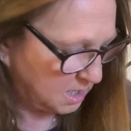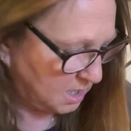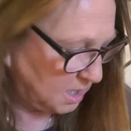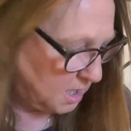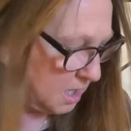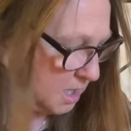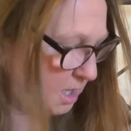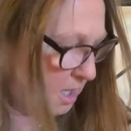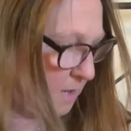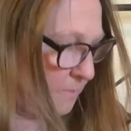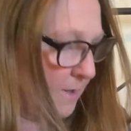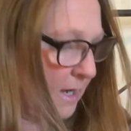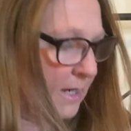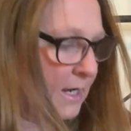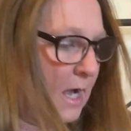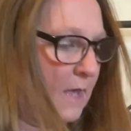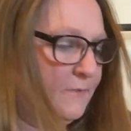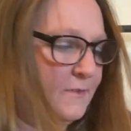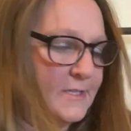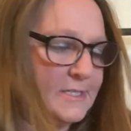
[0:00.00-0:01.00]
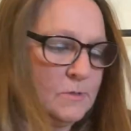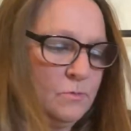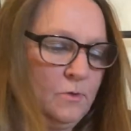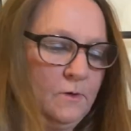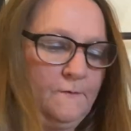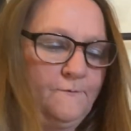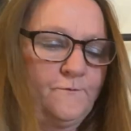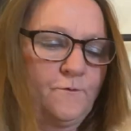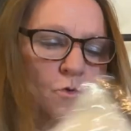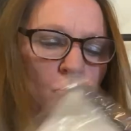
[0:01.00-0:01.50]
Um, I got this one
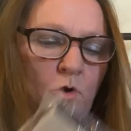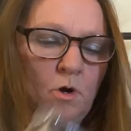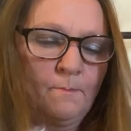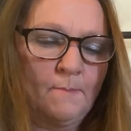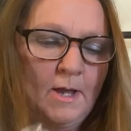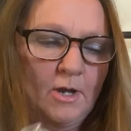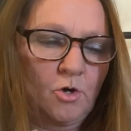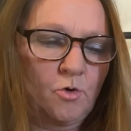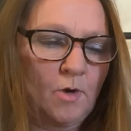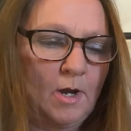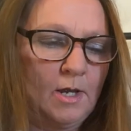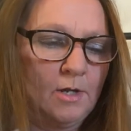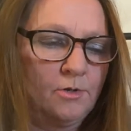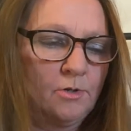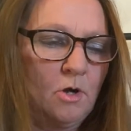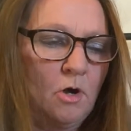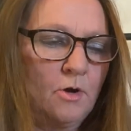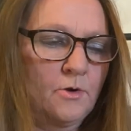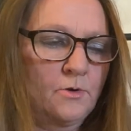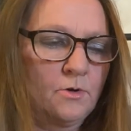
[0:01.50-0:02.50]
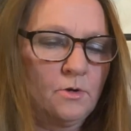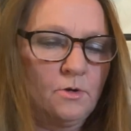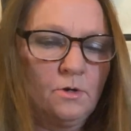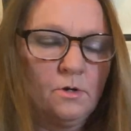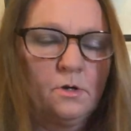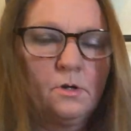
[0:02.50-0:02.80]
for my granddaughter.